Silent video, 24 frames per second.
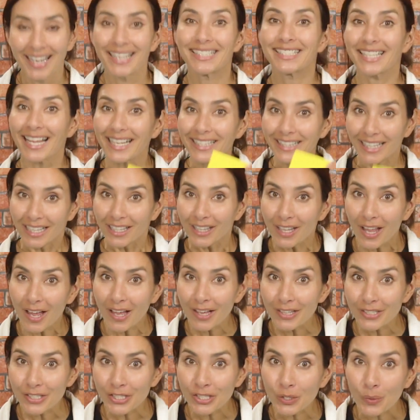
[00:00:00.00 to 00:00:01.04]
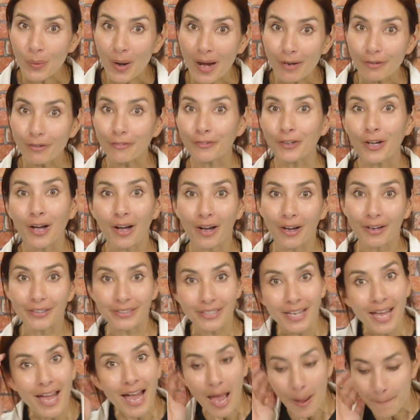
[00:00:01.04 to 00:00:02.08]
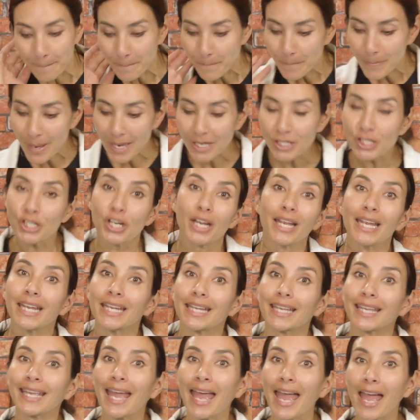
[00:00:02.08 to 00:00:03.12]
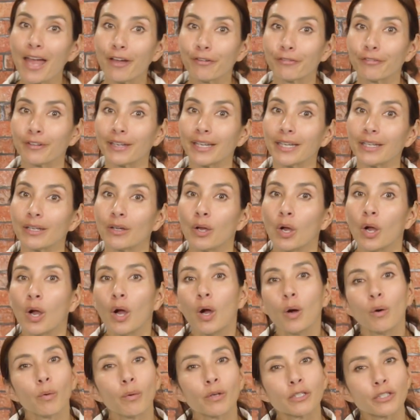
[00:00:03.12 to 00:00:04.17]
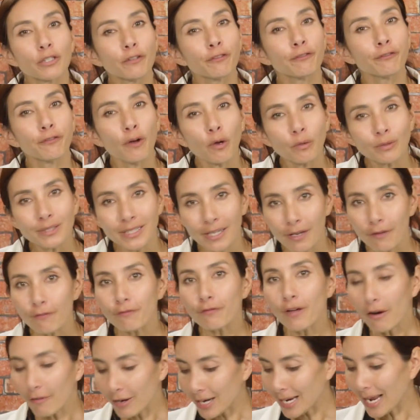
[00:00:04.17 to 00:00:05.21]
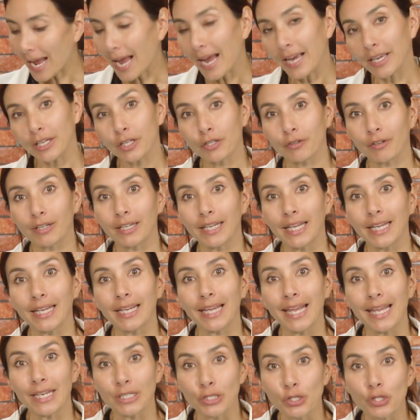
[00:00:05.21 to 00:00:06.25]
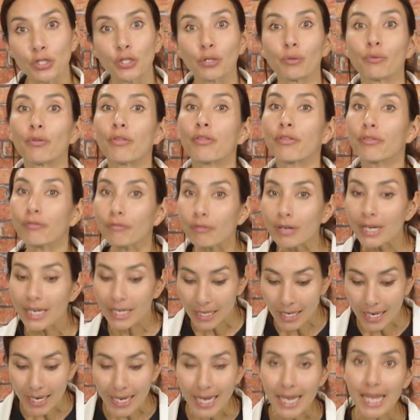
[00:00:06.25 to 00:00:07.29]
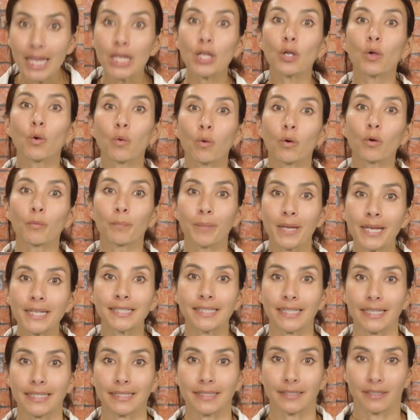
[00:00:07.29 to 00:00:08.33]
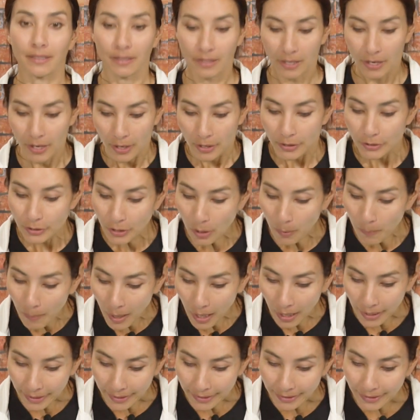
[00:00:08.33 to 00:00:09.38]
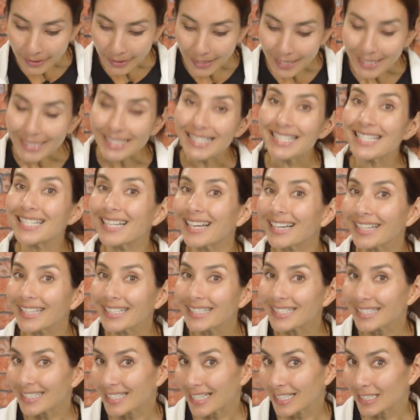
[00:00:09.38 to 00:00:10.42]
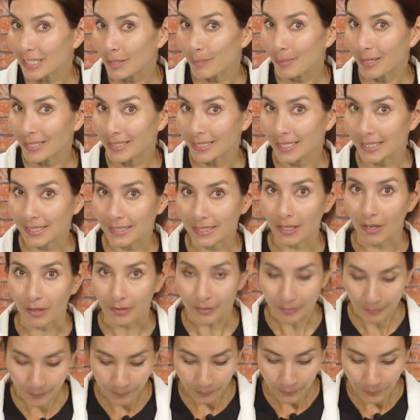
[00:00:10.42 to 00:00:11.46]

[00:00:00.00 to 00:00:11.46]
Take the large square of card and measure it carefully. We want to fold it very accurately into 3 equal pieces. So mine is 9 centimeters long.